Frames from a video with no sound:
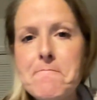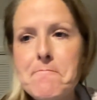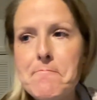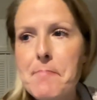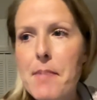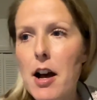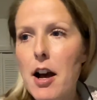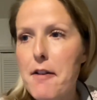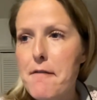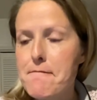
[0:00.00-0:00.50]

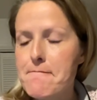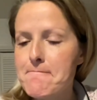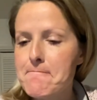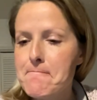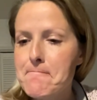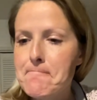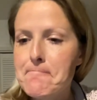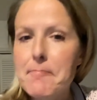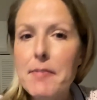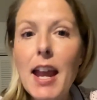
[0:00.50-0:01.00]

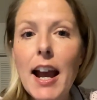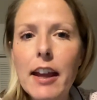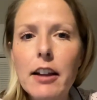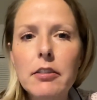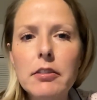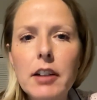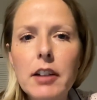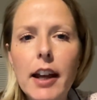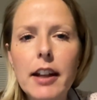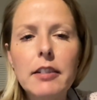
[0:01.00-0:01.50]
um, yeah, I
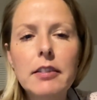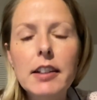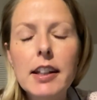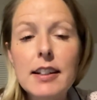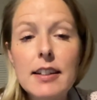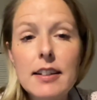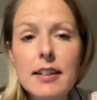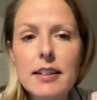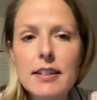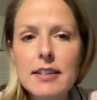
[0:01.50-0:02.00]
don't I don't need
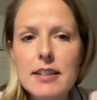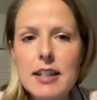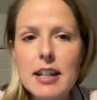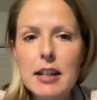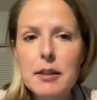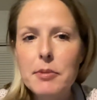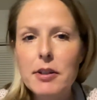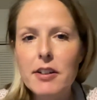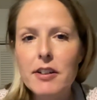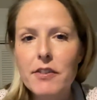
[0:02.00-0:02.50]
a
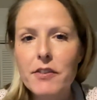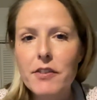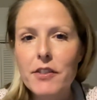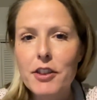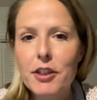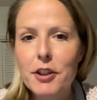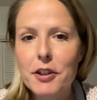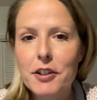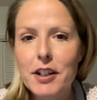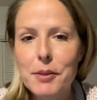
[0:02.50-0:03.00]
team of
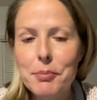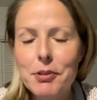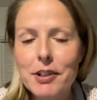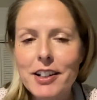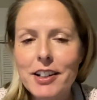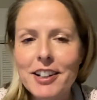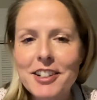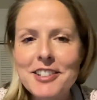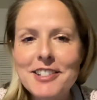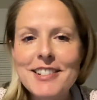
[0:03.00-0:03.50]
30
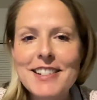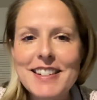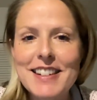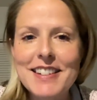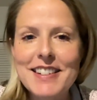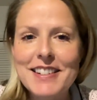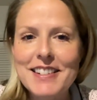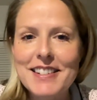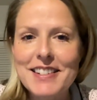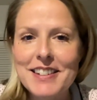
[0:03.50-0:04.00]
production
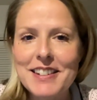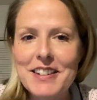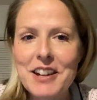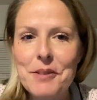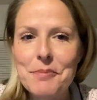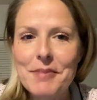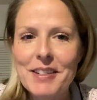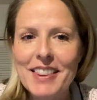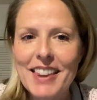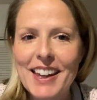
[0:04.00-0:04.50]
assistants to
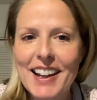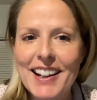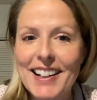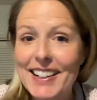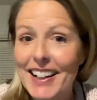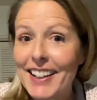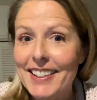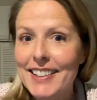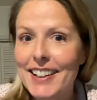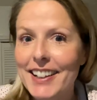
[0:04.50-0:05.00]
tell me that.
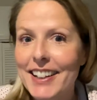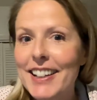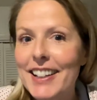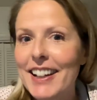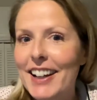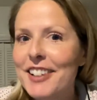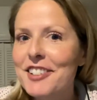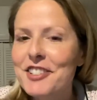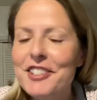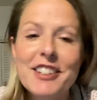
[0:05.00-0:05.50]
I, I can
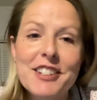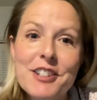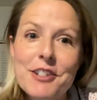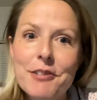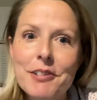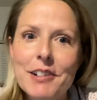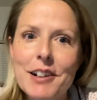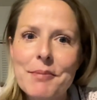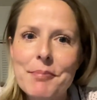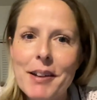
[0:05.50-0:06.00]
actually do
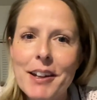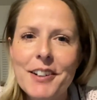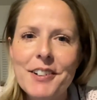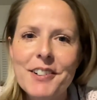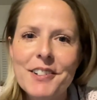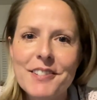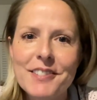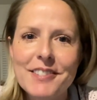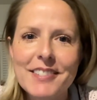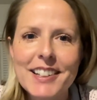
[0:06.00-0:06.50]
it on my
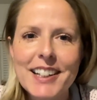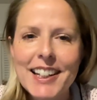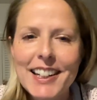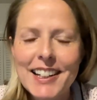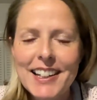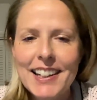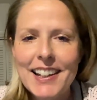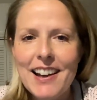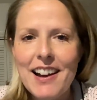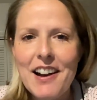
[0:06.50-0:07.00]
own
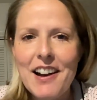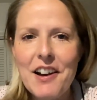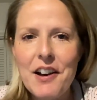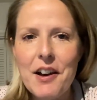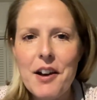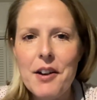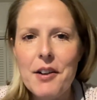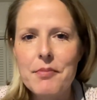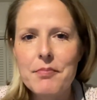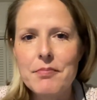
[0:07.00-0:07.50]

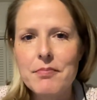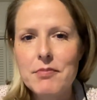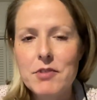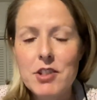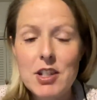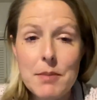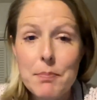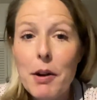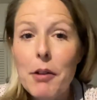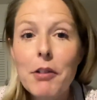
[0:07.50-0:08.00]
um,
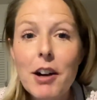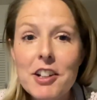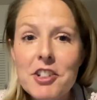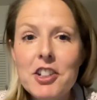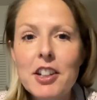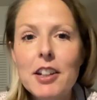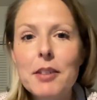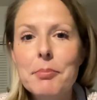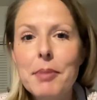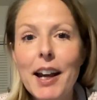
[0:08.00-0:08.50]
just by
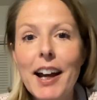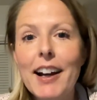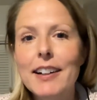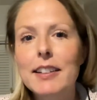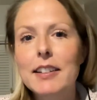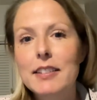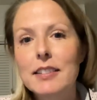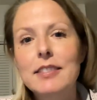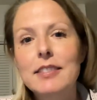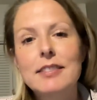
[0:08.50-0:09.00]
watching it
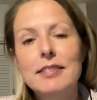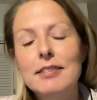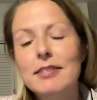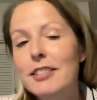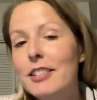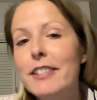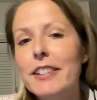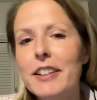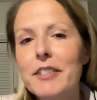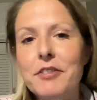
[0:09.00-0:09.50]
back and
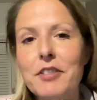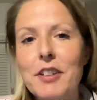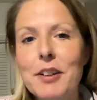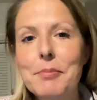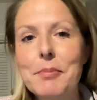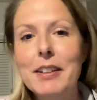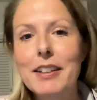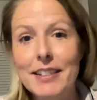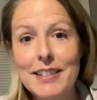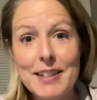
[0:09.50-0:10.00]
learning
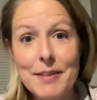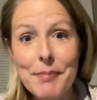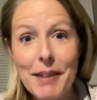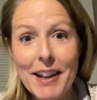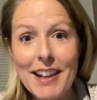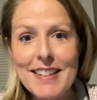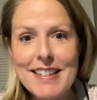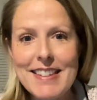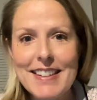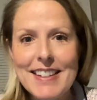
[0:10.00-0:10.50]
from it. It's
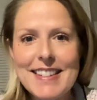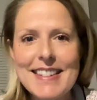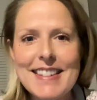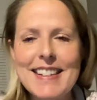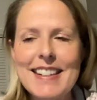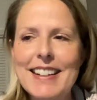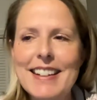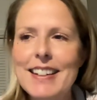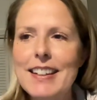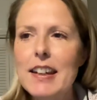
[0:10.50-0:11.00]
amazing, isn't
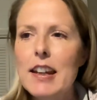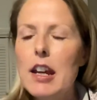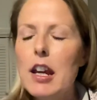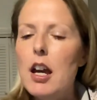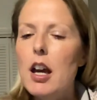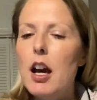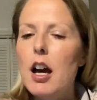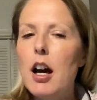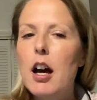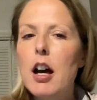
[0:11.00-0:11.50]
it?
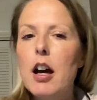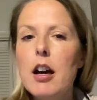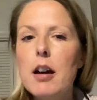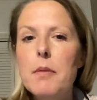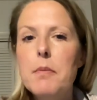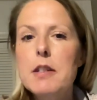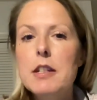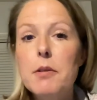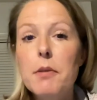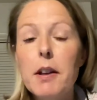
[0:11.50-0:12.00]

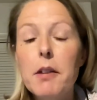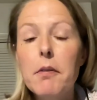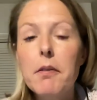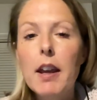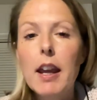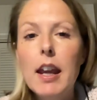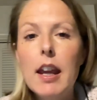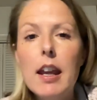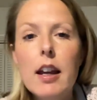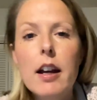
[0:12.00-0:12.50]
Um, so
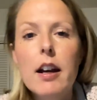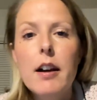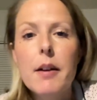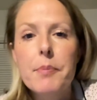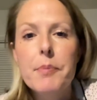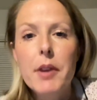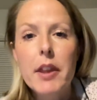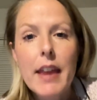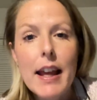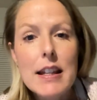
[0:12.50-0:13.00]
anyway,
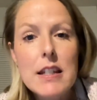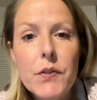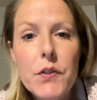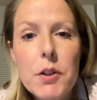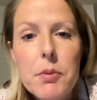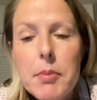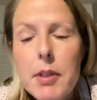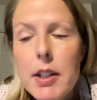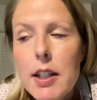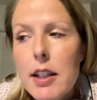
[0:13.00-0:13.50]
um, the last
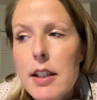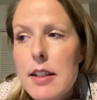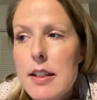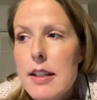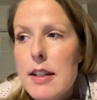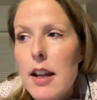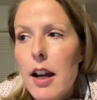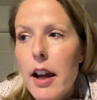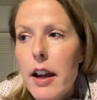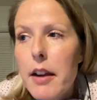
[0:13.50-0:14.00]
few
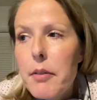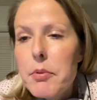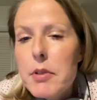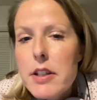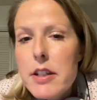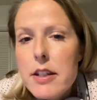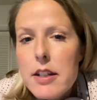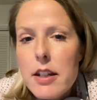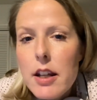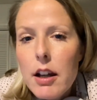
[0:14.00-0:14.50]
minutes I
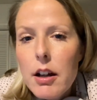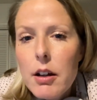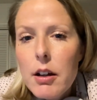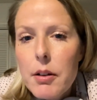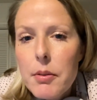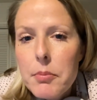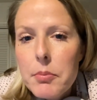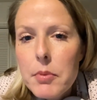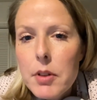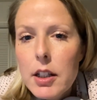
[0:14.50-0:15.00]
was
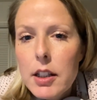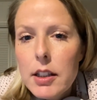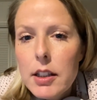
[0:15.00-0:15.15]
um,